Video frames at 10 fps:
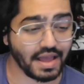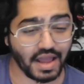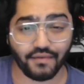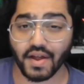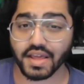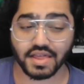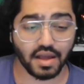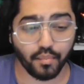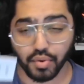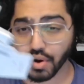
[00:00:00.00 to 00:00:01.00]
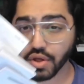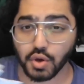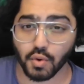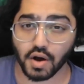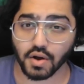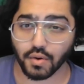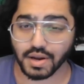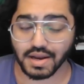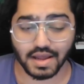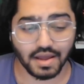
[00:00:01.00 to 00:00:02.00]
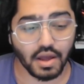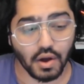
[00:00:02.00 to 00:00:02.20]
If anything, put a QR code in here